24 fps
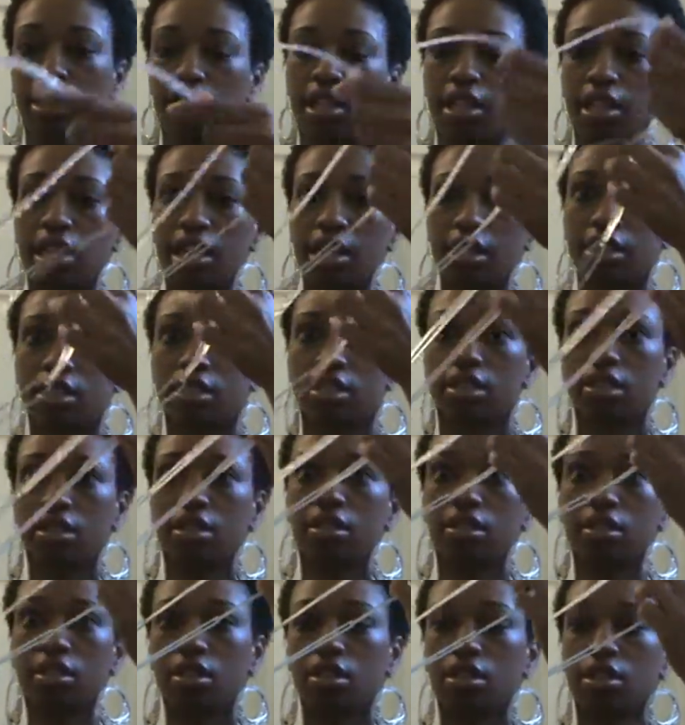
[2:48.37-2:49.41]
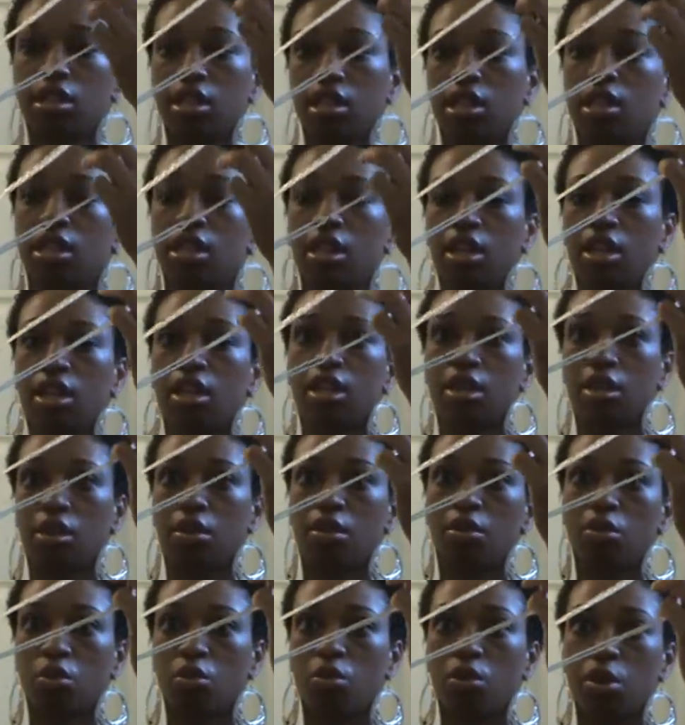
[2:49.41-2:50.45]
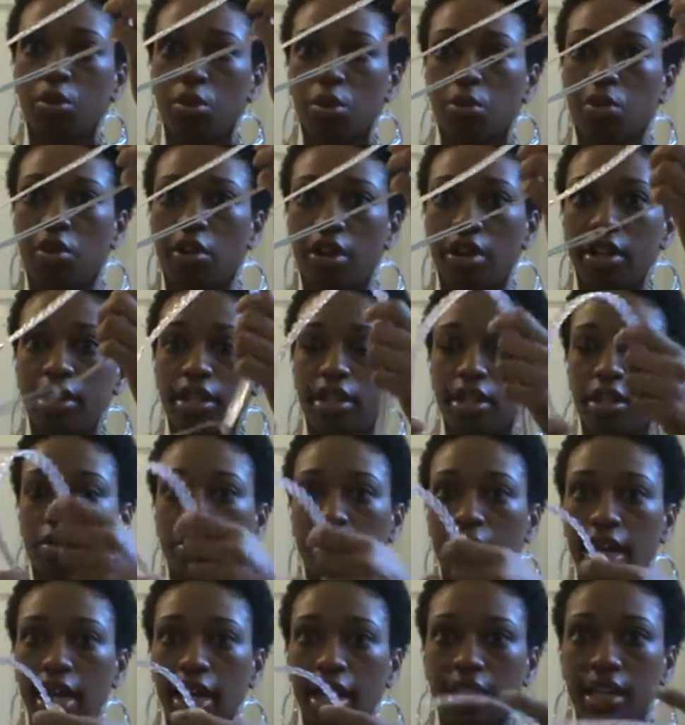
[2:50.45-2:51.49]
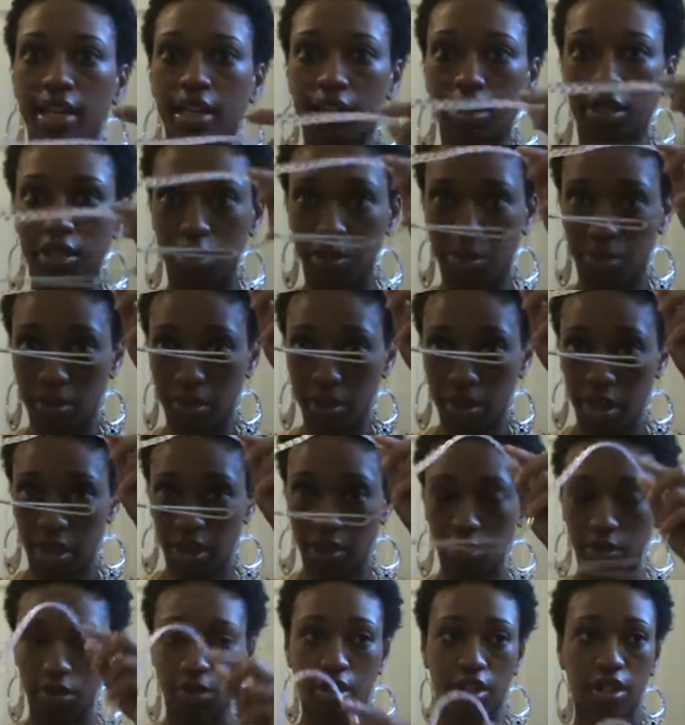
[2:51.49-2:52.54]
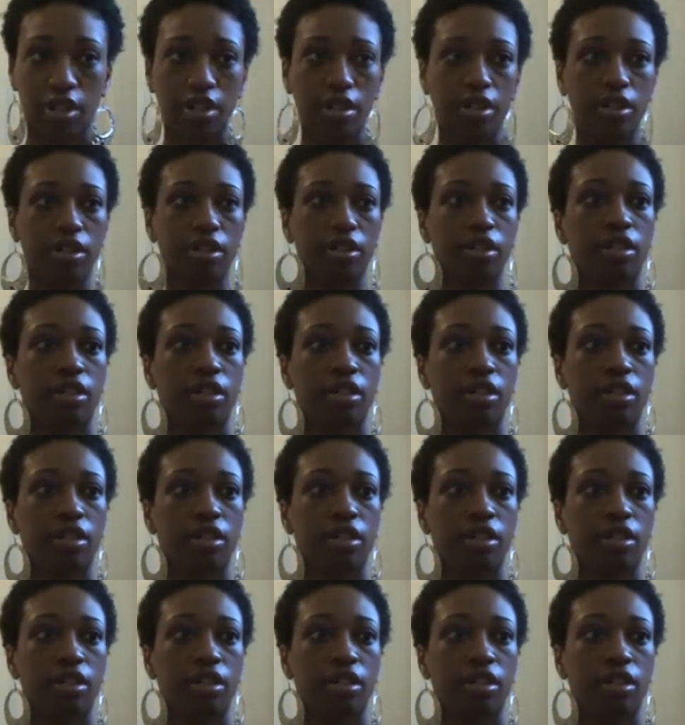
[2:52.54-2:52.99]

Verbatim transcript: It has a rubber part in the back and I just put that on there.